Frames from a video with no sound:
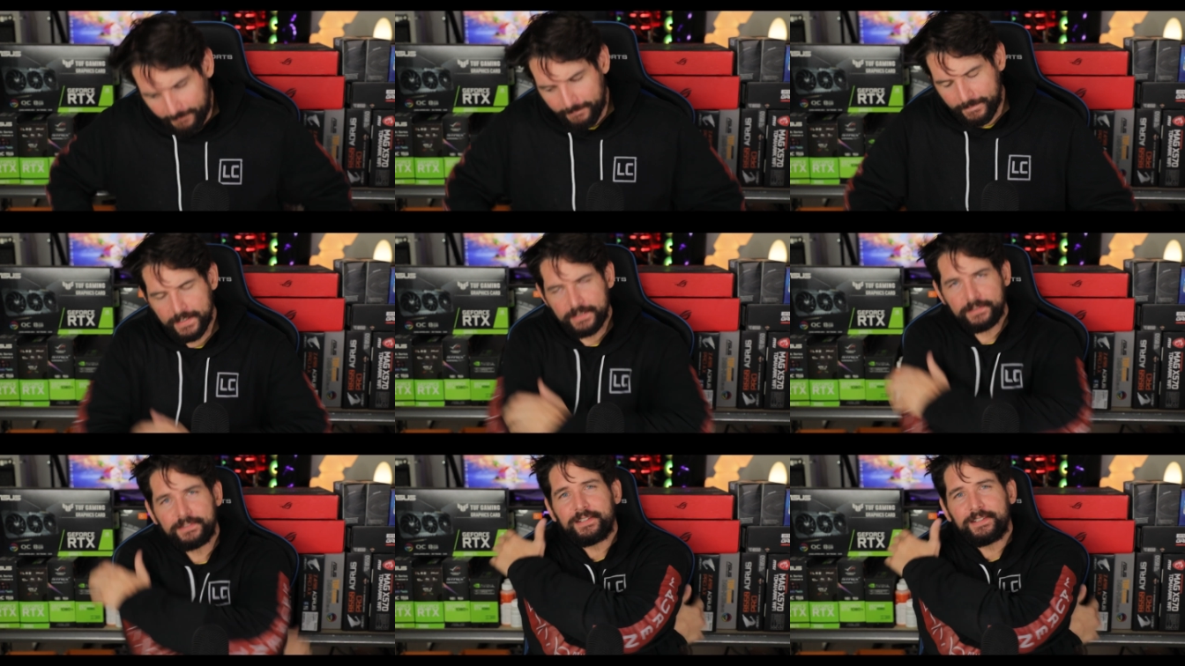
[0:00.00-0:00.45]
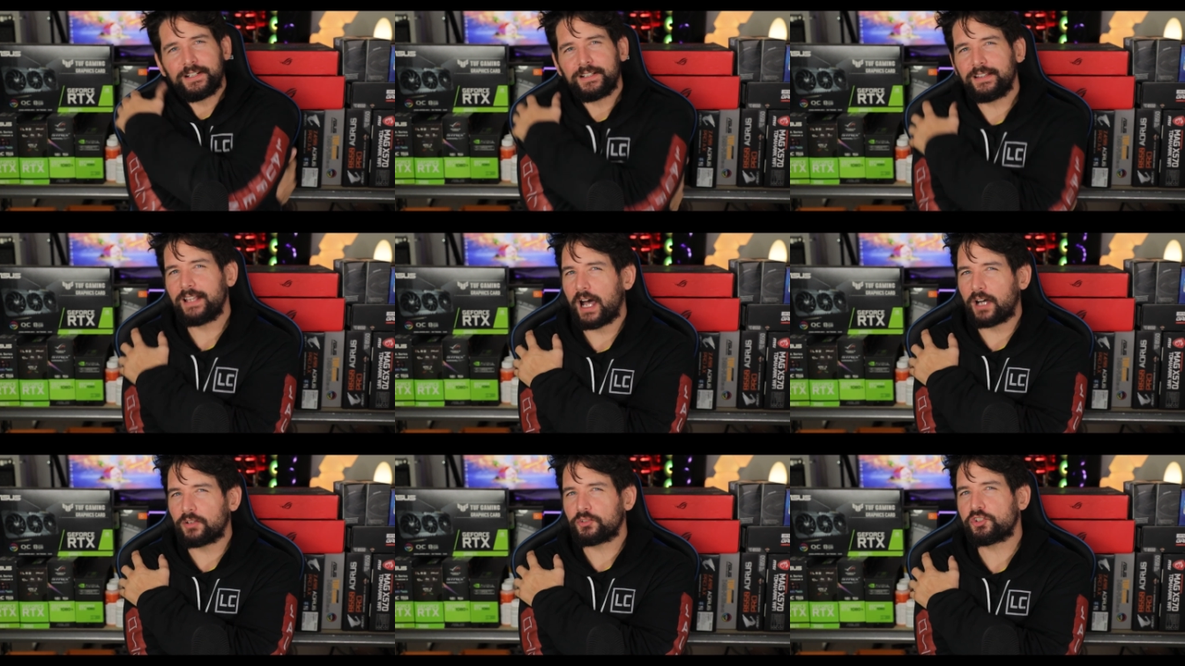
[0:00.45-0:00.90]
this year's
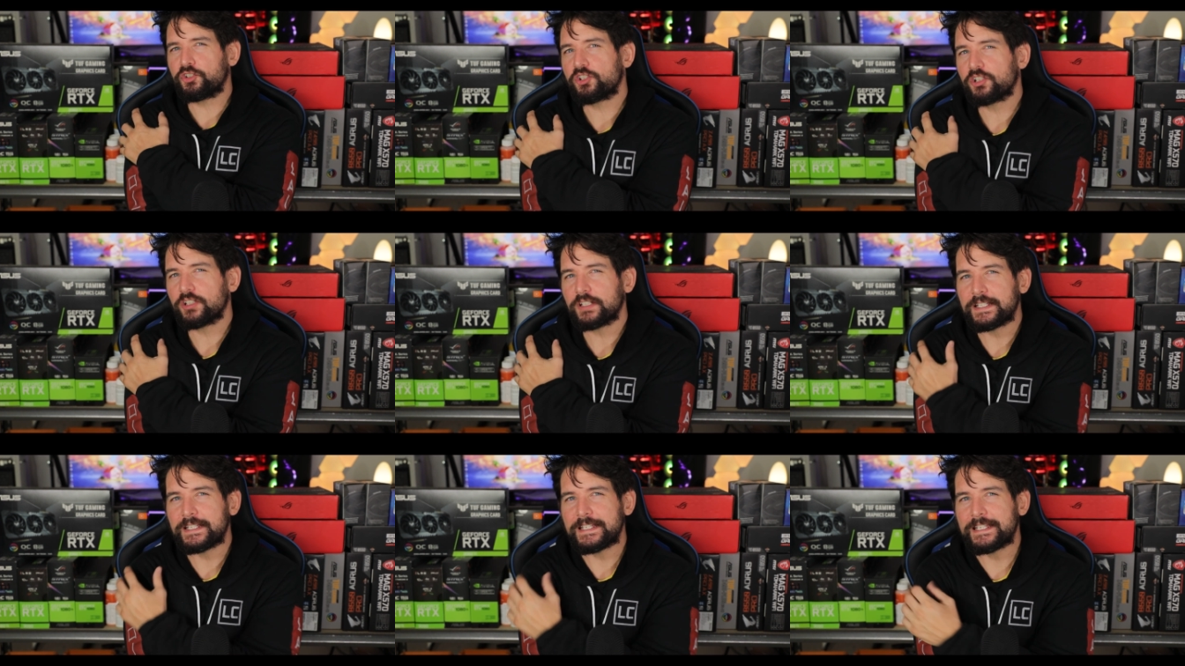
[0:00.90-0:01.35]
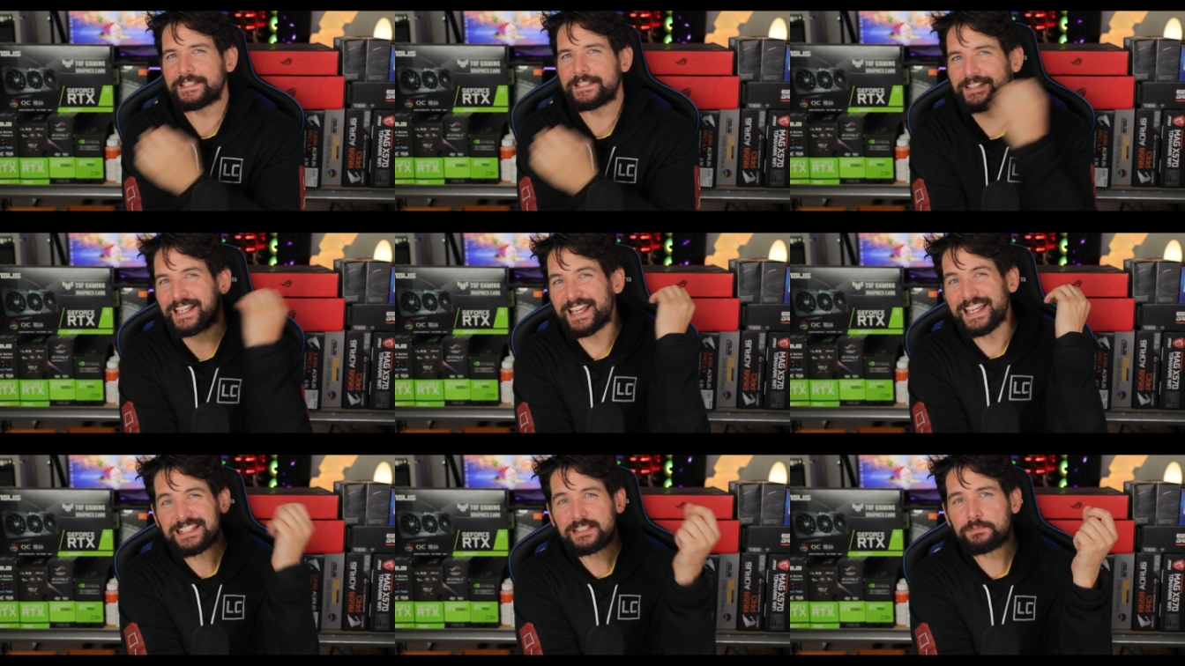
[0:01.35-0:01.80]
launch
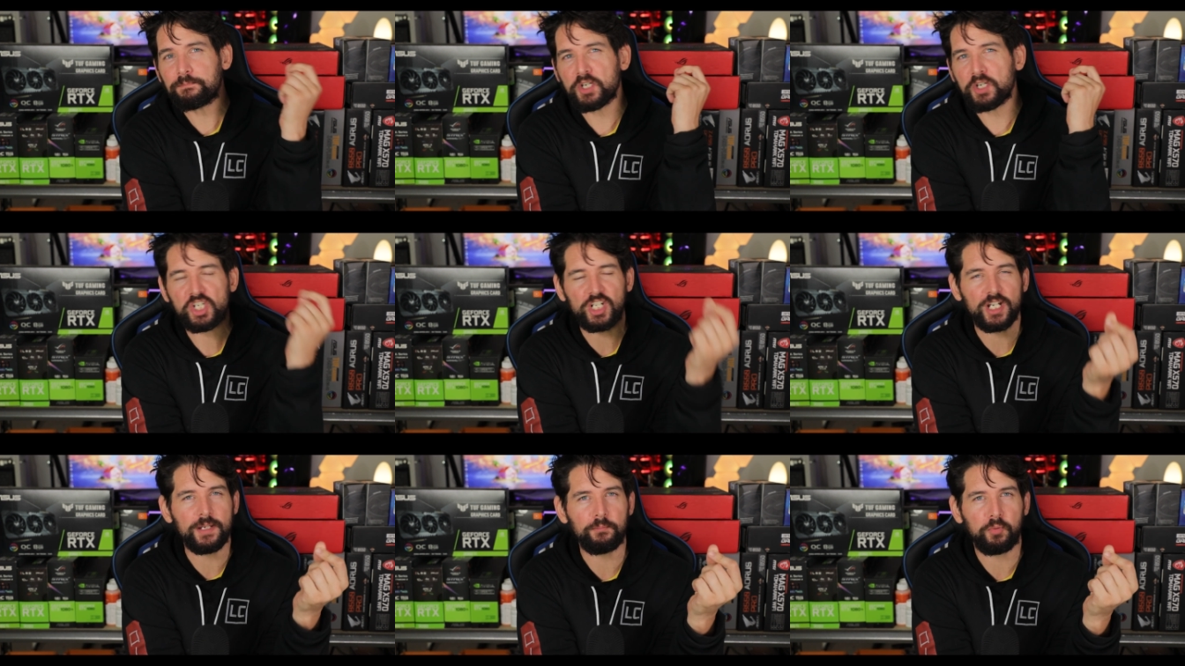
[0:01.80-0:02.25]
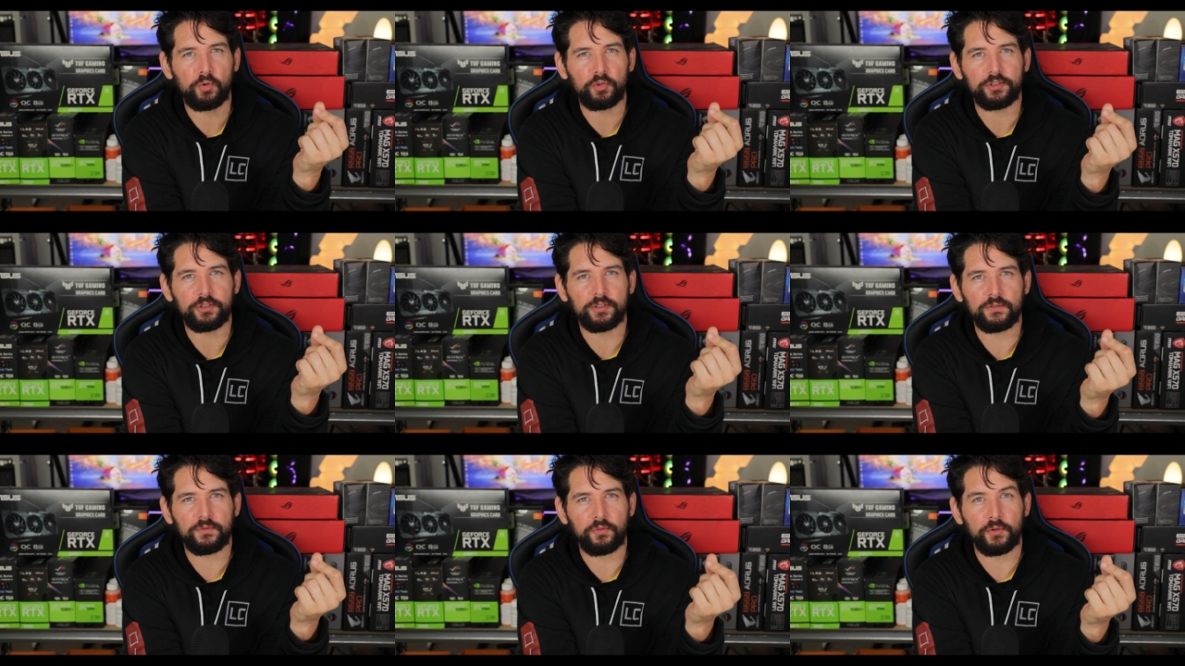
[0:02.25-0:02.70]
is especially
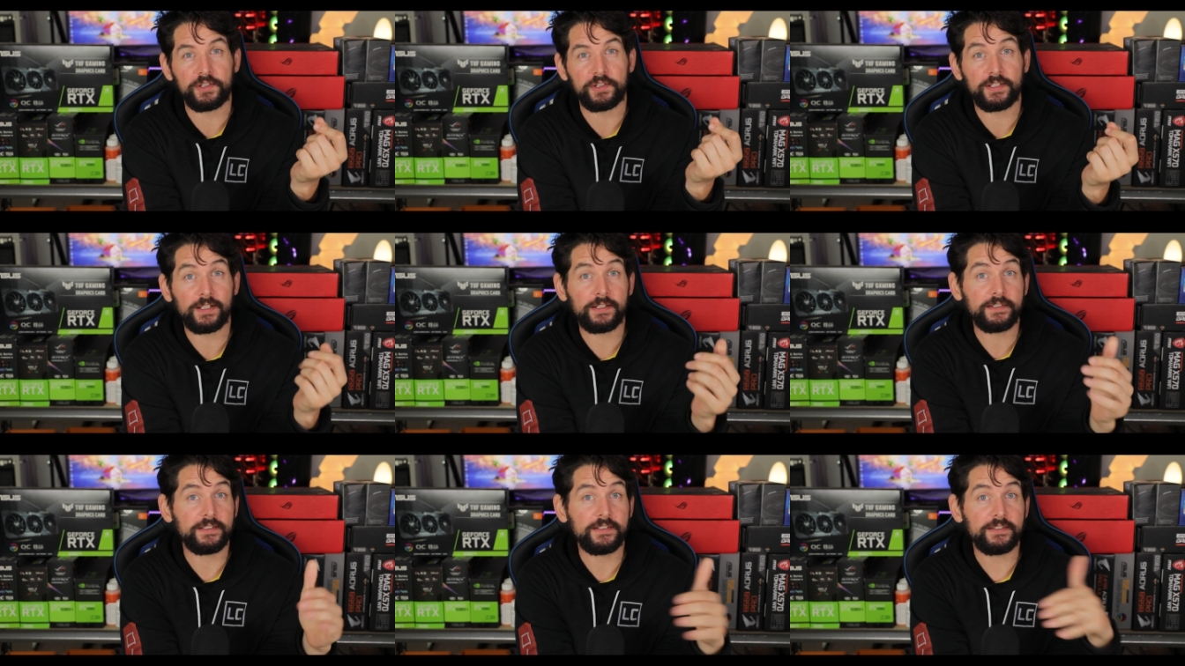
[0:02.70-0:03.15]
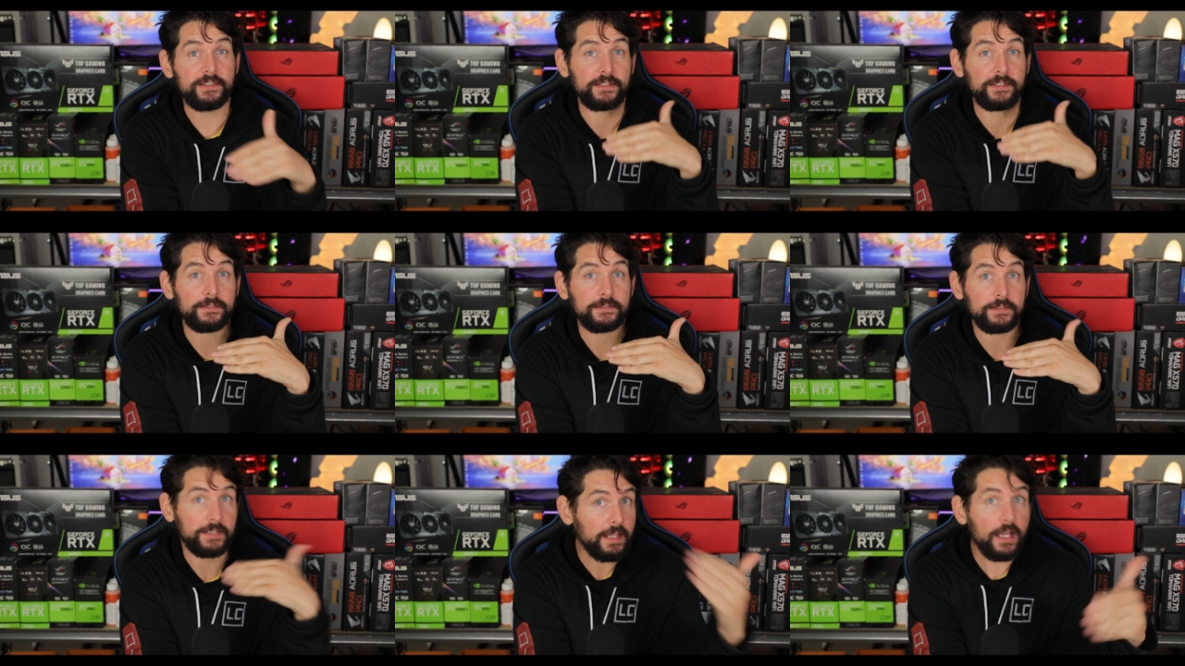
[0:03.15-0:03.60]
important for Intel since
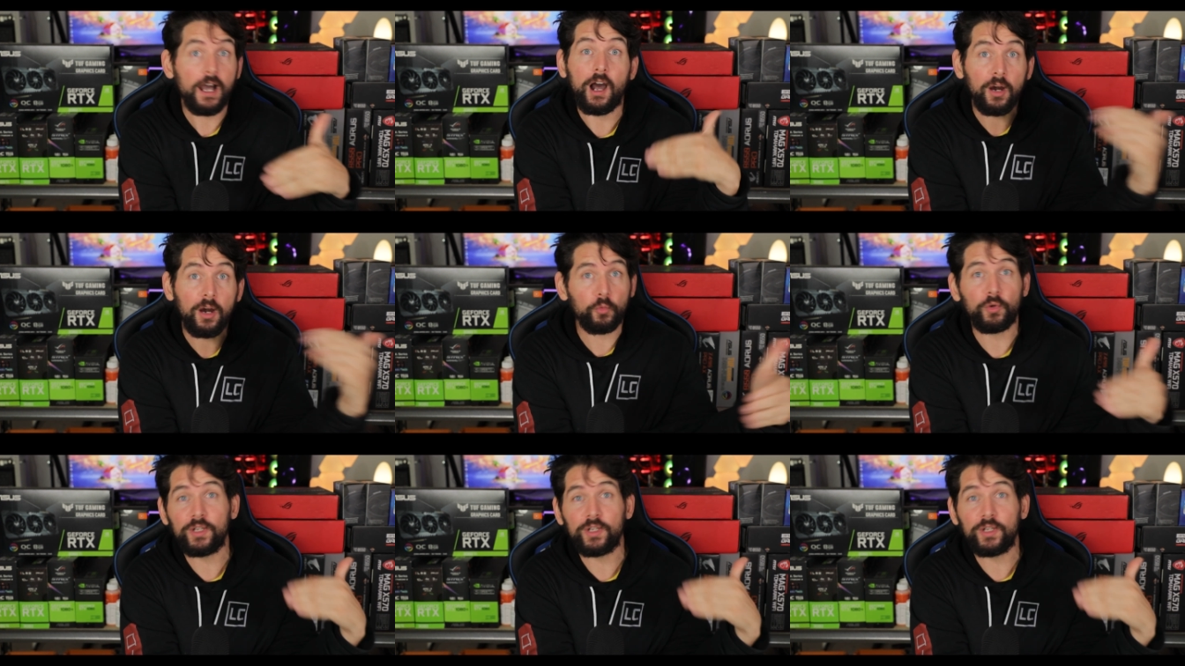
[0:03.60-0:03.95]
they are